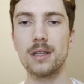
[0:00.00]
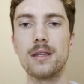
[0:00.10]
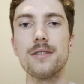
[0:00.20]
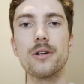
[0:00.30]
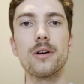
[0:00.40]

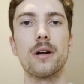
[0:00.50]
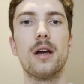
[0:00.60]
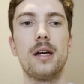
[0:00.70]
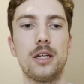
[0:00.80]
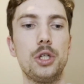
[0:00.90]
These are
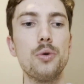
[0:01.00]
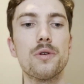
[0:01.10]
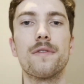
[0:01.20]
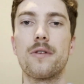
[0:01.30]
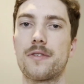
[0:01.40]

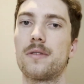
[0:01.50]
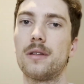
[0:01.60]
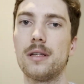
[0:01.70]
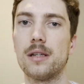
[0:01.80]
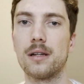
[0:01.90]

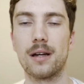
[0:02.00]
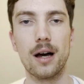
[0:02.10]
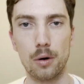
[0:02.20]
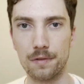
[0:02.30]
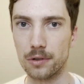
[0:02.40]
universally
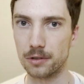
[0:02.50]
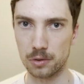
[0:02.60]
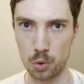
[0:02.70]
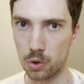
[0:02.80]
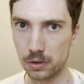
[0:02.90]
helpful
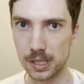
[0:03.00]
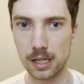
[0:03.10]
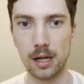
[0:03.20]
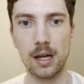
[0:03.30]
tools.